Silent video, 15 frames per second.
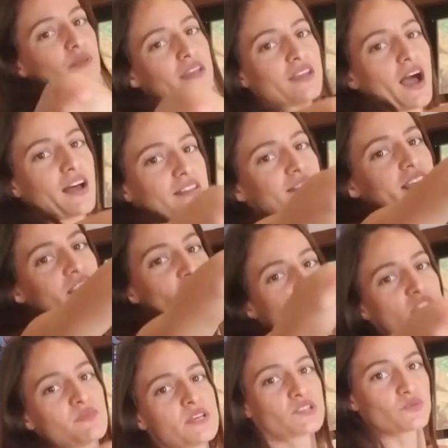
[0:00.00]
Beyonce
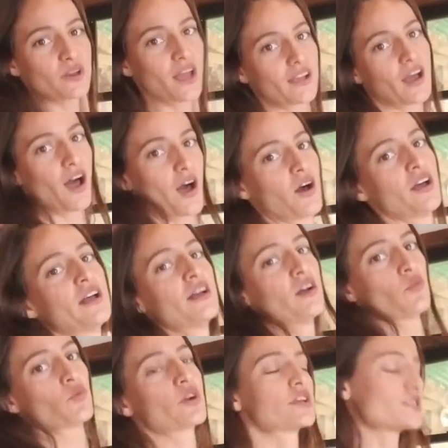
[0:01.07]
shimmy is what I call.
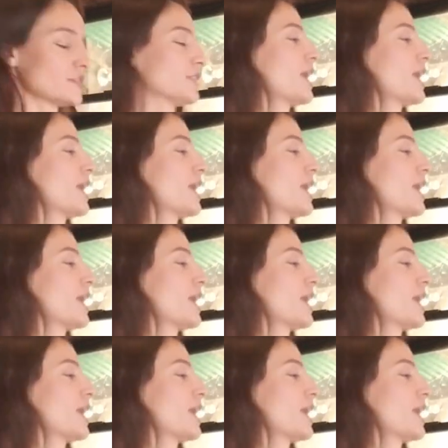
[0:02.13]
We're just